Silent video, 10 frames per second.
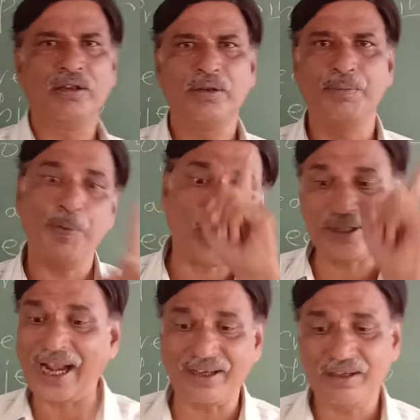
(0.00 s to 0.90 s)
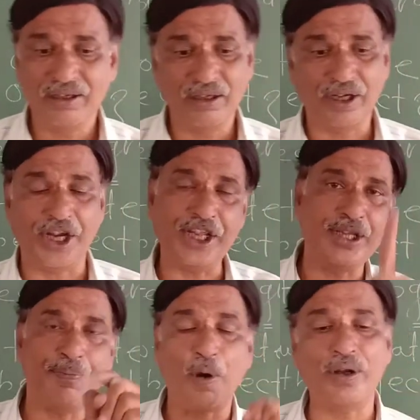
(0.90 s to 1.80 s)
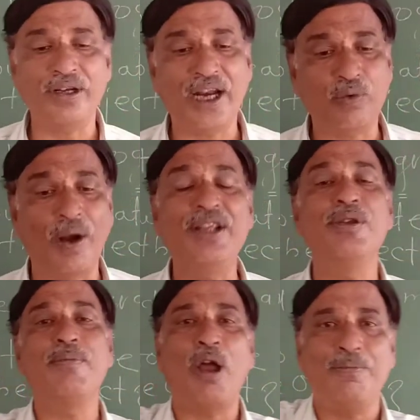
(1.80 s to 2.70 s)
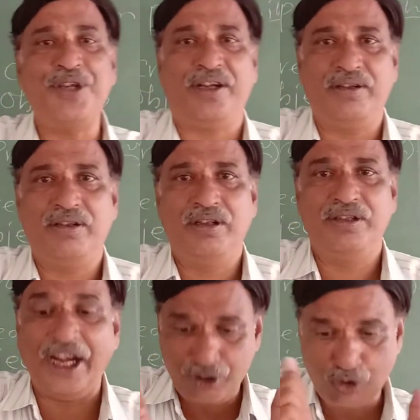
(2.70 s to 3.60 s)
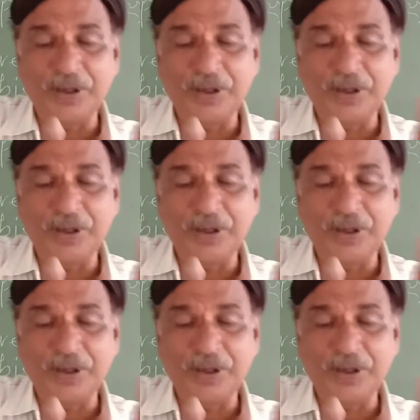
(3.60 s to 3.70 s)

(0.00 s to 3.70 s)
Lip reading: Before that, it is important that what is in by object, that is to be